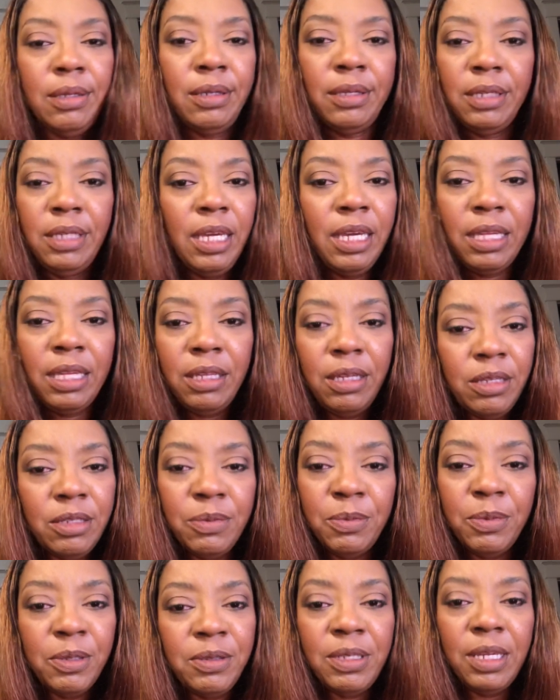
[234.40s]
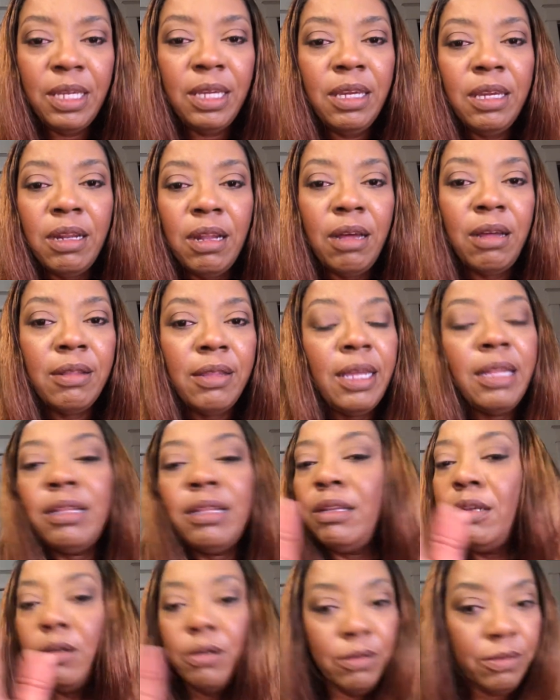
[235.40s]
Kenya's Boutique and all that.
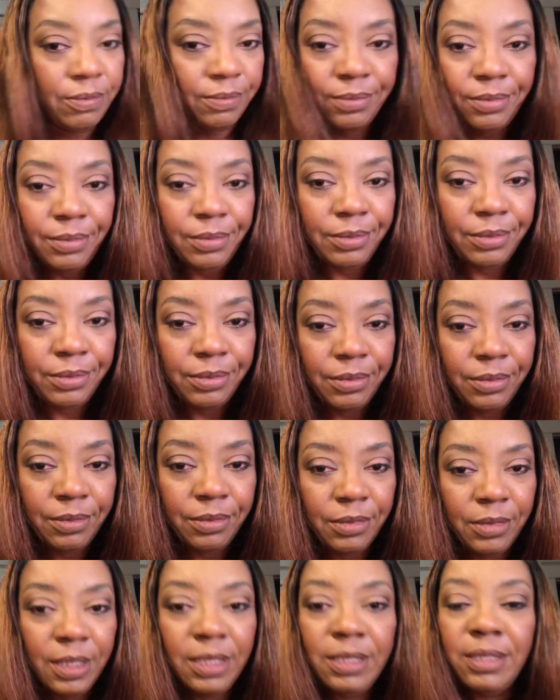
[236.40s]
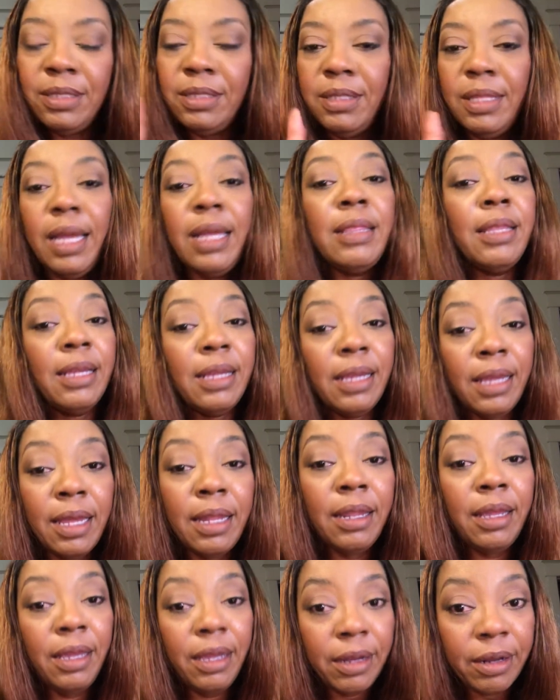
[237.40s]
No, this is not that kind
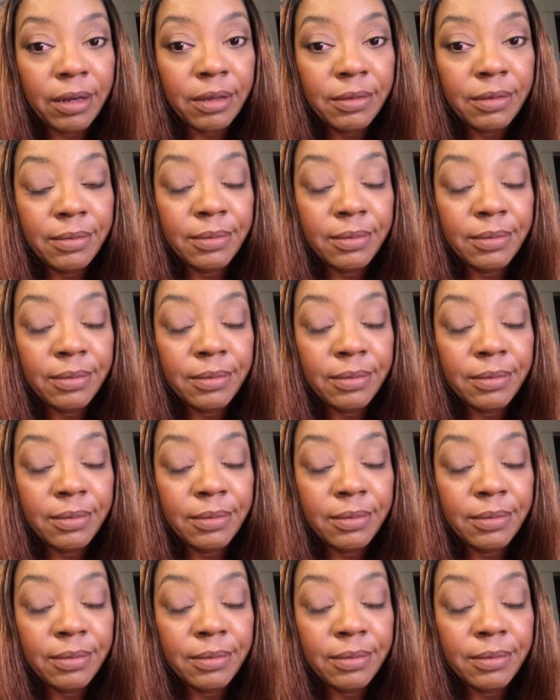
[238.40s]
of hair.